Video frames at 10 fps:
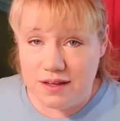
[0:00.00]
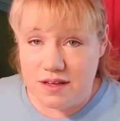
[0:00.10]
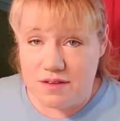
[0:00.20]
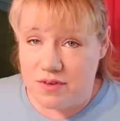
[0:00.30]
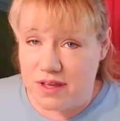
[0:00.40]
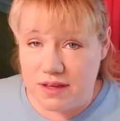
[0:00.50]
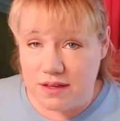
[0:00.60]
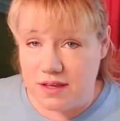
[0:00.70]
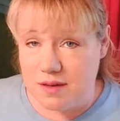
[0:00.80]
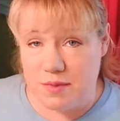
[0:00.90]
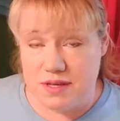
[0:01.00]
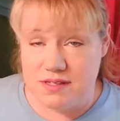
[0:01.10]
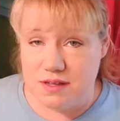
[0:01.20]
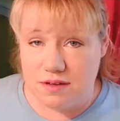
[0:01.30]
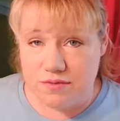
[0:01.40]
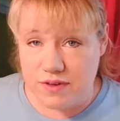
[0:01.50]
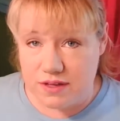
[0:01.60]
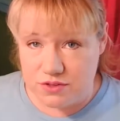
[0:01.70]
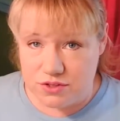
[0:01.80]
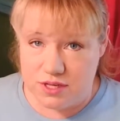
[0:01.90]
if I can keep myself
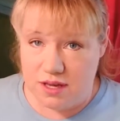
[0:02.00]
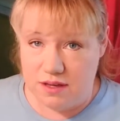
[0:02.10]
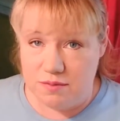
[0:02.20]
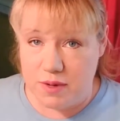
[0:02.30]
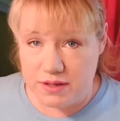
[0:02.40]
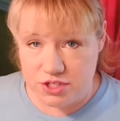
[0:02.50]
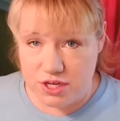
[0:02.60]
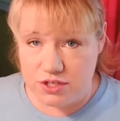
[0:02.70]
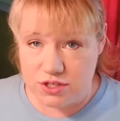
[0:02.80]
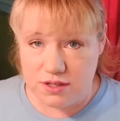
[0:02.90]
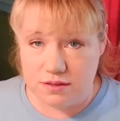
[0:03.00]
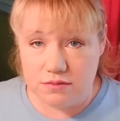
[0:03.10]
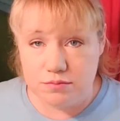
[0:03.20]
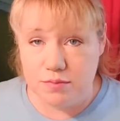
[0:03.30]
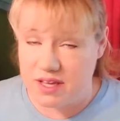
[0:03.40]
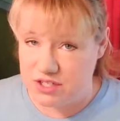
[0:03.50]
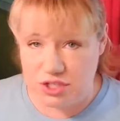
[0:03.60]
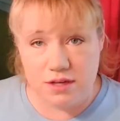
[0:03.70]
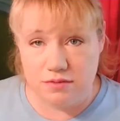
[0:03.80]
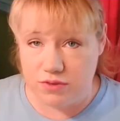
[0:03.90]
entertained by changing my
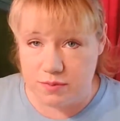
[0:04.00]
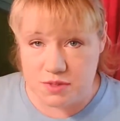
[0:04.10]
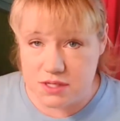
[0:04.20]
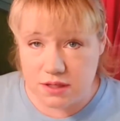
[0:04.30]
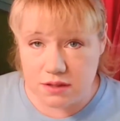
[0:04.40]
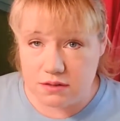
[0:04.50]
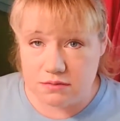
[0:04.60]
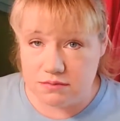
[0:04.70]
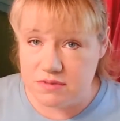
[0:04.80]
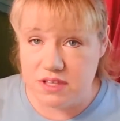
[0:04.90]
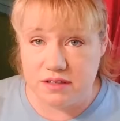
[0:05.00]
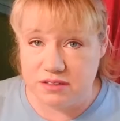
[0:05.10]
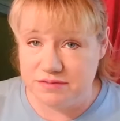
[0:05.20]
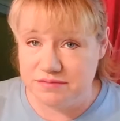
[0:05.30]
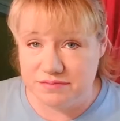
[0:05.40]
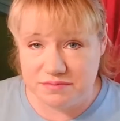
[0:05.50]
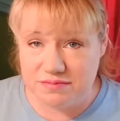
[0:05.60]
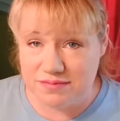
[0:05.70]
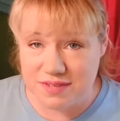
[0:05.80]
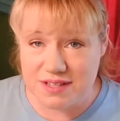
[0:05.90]
shade of lipstick, then
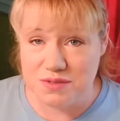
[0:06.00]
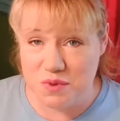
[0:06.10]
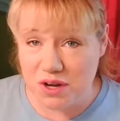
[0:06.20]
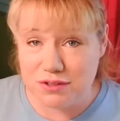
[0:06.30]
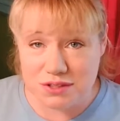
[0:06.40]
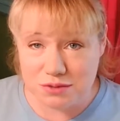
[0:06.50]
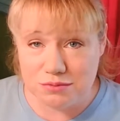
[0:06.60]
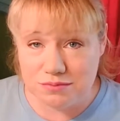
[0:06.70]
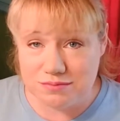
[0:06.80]
that's what I'll do,